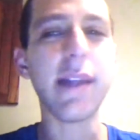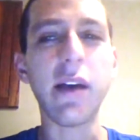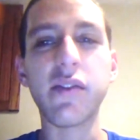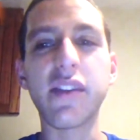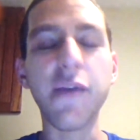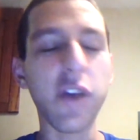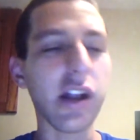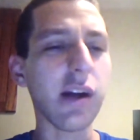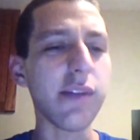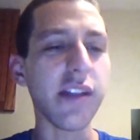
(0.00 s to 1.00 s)
that's definitely
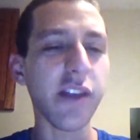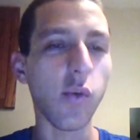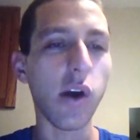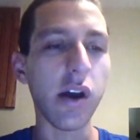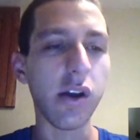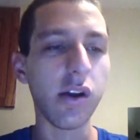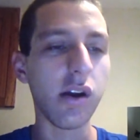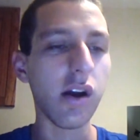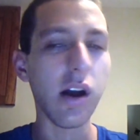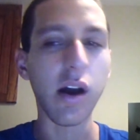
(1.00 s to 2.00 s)
going to come down to the wire.
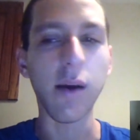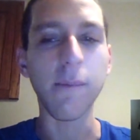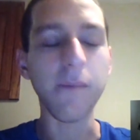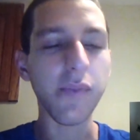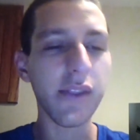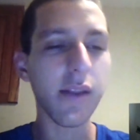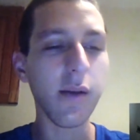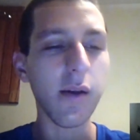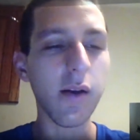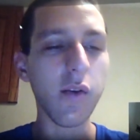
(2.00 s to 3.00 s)

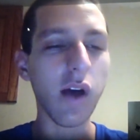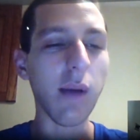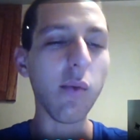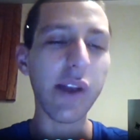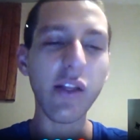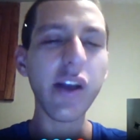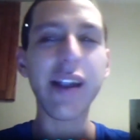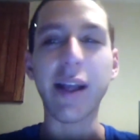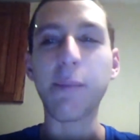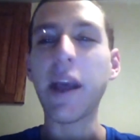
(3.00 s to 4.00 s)
When I look
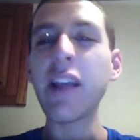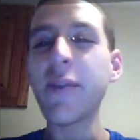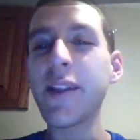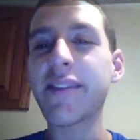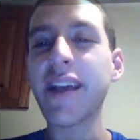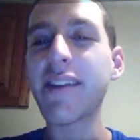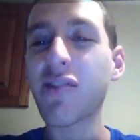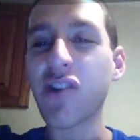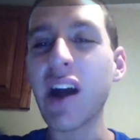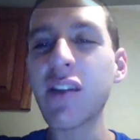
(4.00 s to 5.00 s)
at it, it pains me to say as
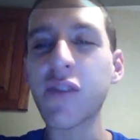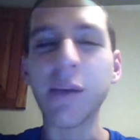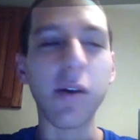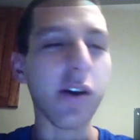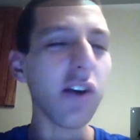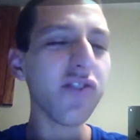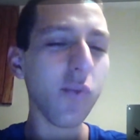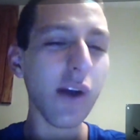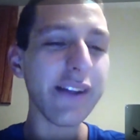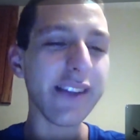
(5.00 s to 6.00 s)
a Giants fan, but
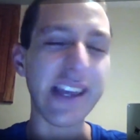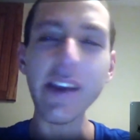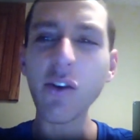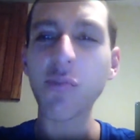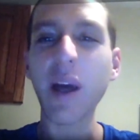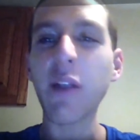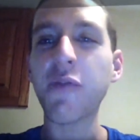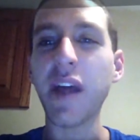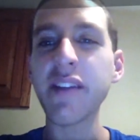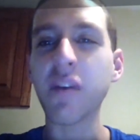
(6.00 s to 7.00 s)
Carson Wentz, the Eagles might
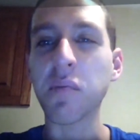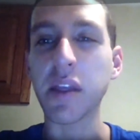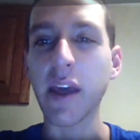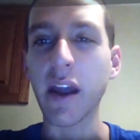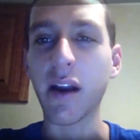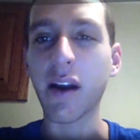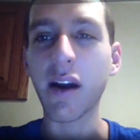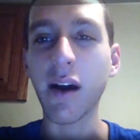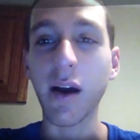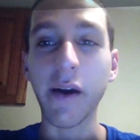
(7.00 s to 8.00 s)
have found something there.
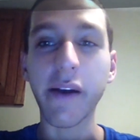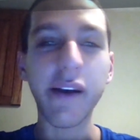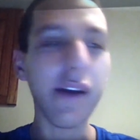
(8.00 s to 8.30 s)
I